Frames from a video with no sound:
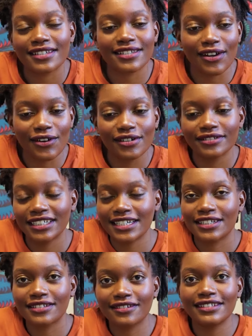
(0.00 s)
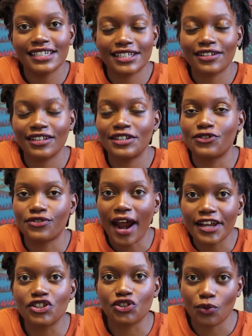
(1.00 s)
so it
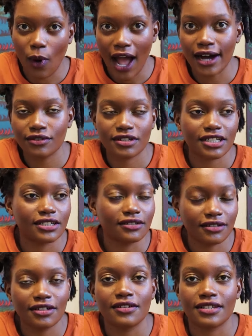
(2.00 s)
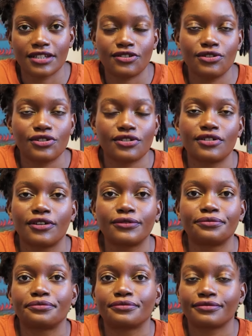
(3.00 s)
dries you out and causes you to, you know,